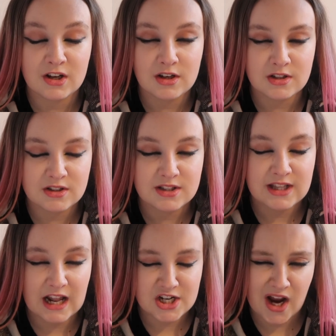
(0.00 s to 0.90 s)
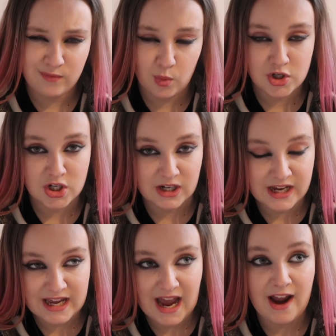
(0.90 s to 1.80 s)
/ have watched
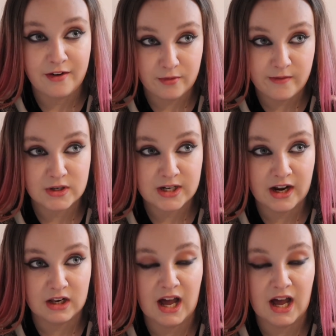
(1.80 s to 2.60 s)
Glee and Riverdale,